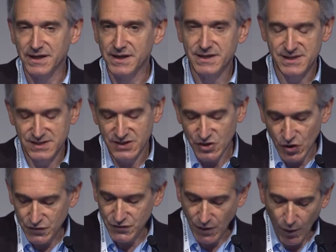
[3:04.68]
is
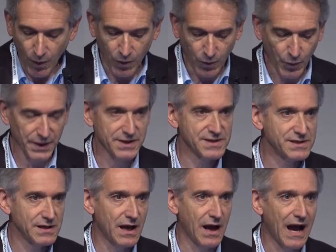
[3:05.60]
not
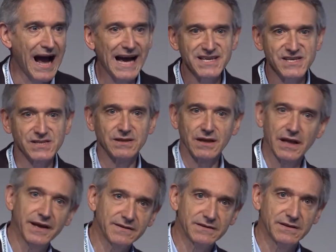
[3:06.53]
always
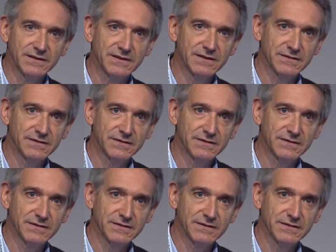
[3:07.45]
isolated,